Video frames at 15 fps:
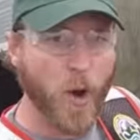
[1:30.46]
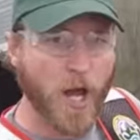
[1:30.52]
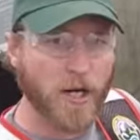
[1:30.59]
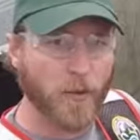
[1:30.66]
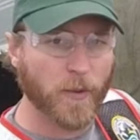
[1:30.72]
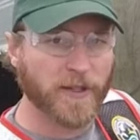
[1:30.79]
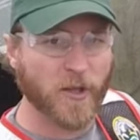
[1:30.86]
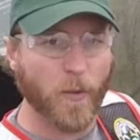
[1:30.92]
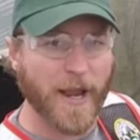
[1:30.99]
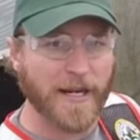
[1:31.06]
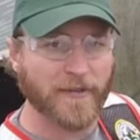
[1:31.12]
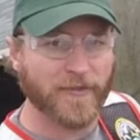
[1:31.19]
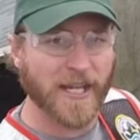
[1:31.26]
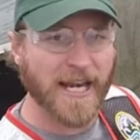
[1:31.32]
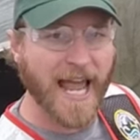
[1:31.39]
water with the
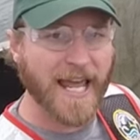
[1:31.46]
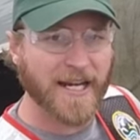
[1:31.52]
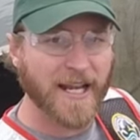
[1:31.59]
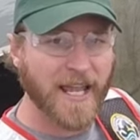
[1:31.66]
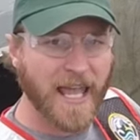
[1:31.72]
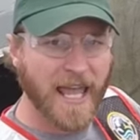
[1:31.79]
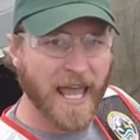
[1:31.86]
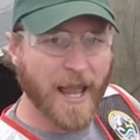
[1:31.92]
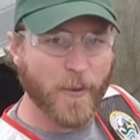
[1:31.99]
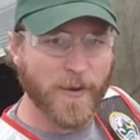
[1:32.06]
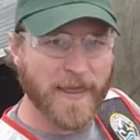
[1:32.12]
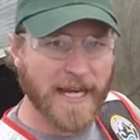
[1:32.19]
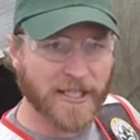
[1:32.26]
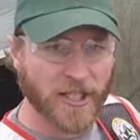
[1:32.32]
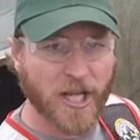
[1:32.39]
weight of the net. And
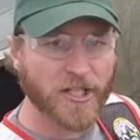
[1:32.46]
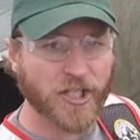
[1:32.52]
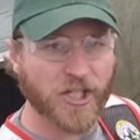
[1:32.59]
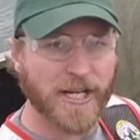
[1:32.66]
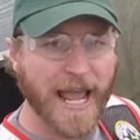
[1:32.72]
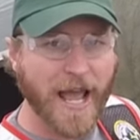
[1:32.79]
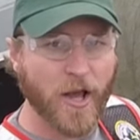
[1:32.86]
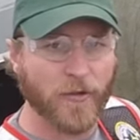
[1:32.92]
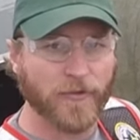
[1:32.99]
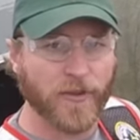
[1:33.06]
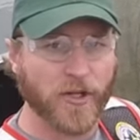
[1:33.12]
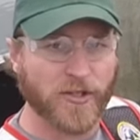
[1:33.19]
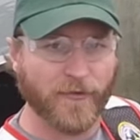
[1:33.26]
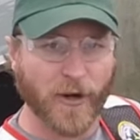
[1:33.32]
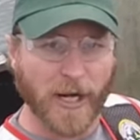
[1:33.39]
when they touch down,
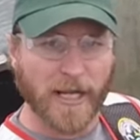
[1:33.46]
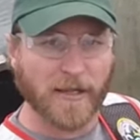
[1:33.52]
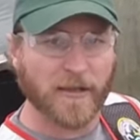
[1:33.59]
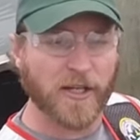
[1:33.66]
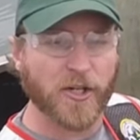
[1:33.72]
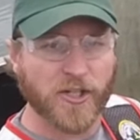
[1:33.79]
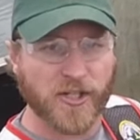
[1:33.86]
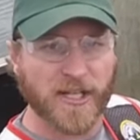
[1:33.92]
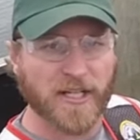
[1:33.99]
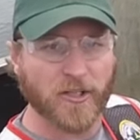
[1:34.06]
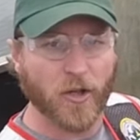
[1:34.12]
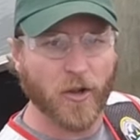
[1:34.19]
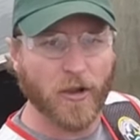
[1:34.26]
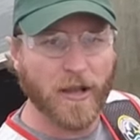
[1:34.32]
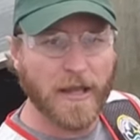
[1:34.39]
there's a very clear
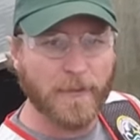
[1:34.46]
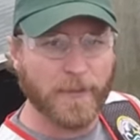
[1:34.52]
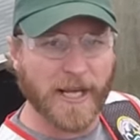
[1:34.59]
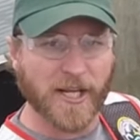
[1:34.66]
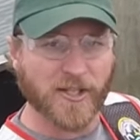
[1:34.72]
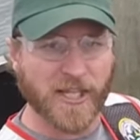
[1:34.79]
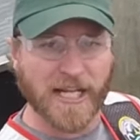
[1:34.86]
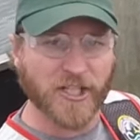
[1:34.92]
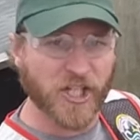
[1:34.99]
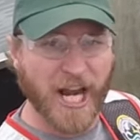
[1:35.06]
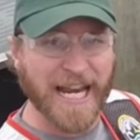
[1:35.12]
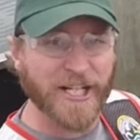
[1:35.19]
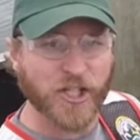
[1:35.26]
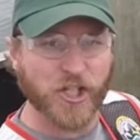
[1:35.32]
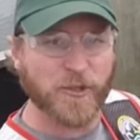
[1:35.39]
signal because they
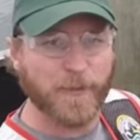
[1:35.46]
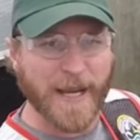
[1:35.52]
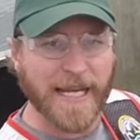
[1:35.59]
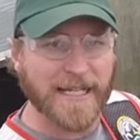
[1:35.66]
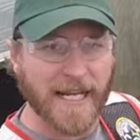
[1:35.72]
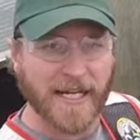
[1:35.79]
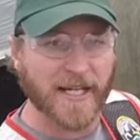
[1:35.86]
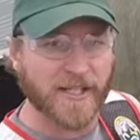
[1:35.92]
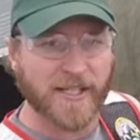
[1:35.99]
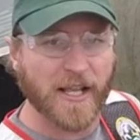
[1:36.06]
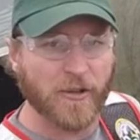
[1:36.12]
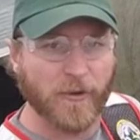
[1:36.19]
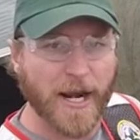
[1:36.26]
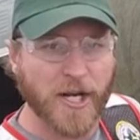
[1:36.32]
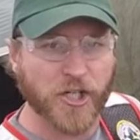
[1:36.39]
change speed and
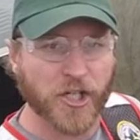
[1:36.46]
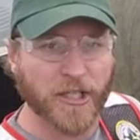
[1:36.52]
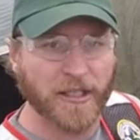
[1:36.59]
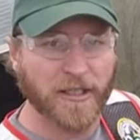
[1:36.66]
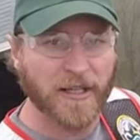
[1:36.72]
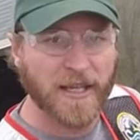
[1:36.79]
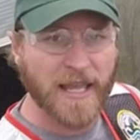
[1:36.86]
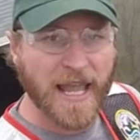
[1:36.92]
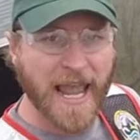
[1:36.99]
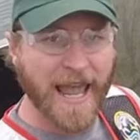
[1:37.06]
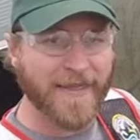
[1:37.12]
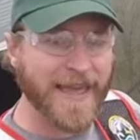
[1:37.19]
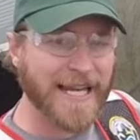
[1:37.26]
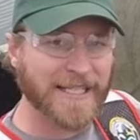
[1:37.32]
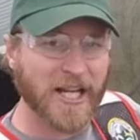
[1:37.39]
acceleration.
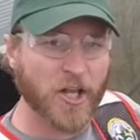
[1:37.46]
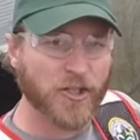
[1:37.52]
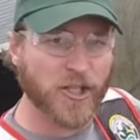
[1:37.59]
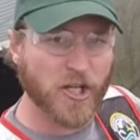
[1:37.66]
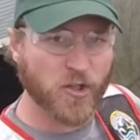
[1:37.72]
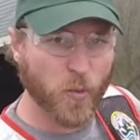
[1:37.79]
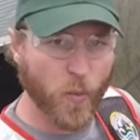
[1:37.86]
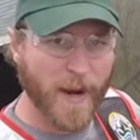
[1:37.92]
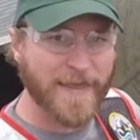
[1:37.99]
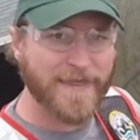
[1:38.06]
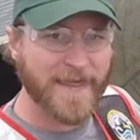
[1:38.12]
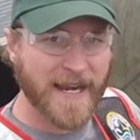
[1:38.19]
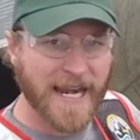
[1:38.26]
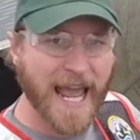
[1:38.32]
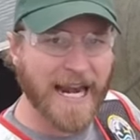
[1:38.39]
And that tells us
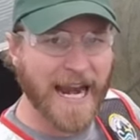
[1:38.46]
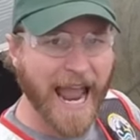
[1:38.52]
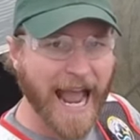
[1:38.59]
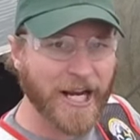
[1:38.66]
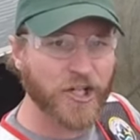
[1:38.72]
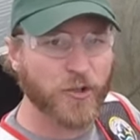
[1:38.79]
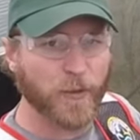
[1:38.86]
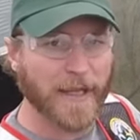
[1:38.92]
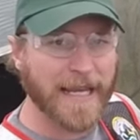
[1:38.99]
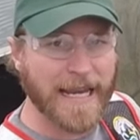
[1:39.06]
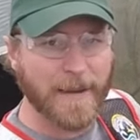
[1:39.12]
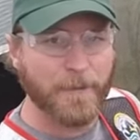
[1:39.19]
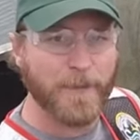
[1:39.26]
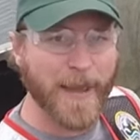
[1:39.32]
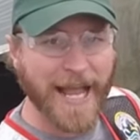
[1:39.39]
when the net
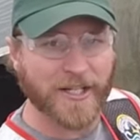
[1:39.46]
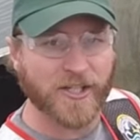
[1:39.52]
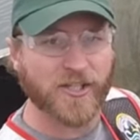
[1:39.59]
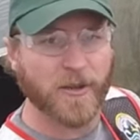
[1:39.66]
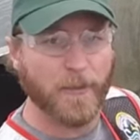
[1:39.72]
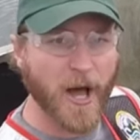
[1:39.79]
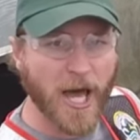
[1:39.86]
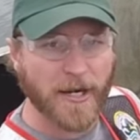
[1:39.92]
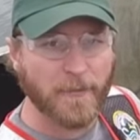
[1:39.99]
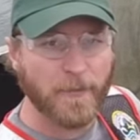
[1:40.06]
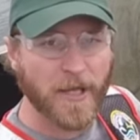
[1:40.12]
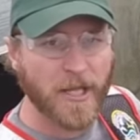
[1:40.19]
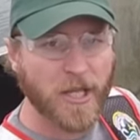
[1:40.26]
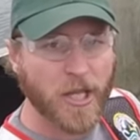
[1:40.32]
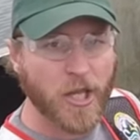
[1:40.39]
actually impacts the
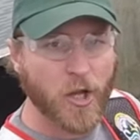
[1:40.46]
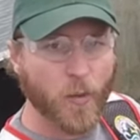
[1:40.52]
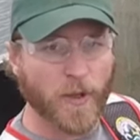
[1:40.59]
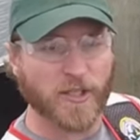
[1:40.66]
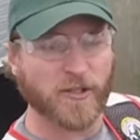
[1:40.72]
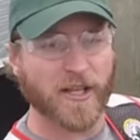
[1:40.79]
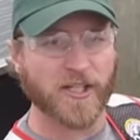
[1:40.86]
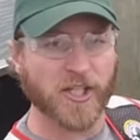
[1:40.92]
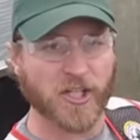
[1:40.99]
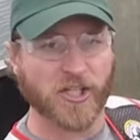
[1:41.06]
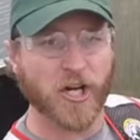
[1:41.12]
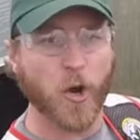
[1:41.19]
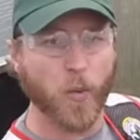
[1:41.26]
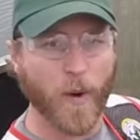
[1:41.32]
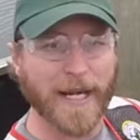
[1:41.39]
bottom, which lets
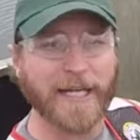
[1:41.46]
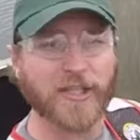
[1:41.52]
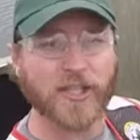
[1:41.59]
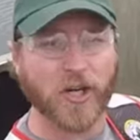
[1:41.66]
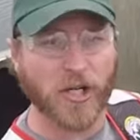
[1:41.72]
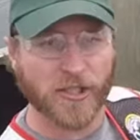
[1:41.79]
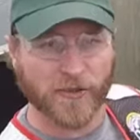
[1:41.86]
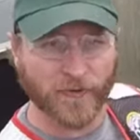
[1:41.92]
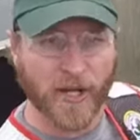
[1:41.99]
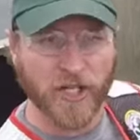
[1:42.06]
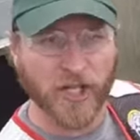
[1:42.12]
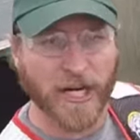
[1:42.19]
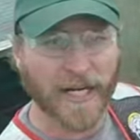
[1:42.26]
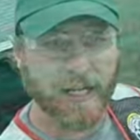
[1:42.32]
us know when it starts fishing.